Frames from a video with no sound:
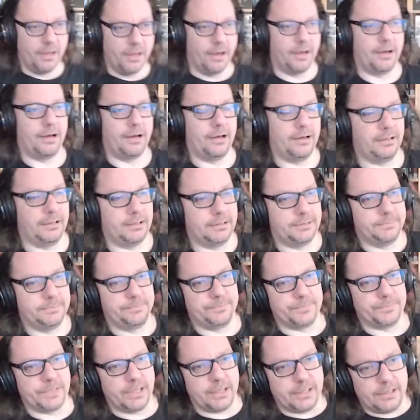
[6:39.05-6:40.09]

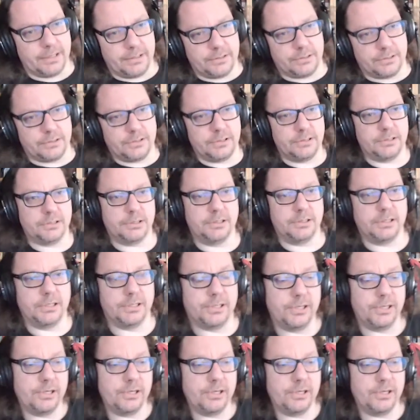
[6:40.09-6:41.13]
And
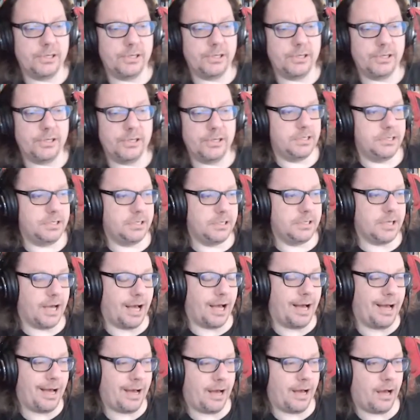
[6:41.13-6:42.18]
here you see
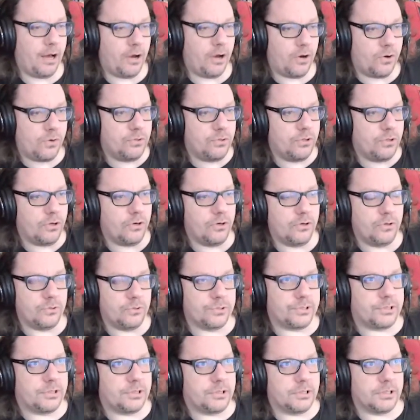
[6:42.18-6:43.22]
how
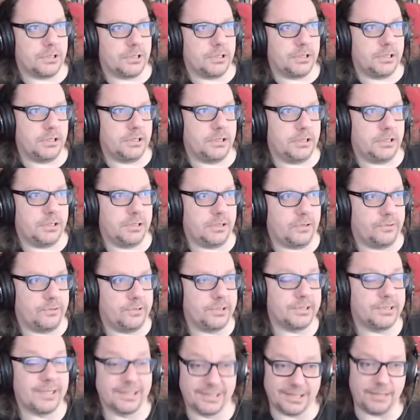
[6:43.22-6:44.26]
those, on
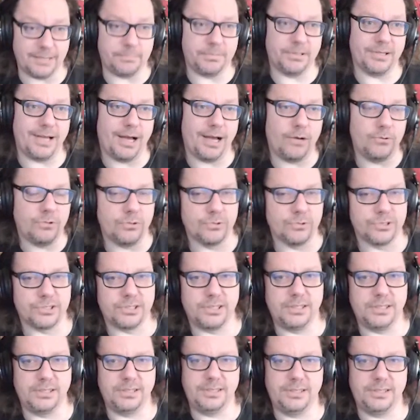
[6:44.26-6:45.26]
this example, how those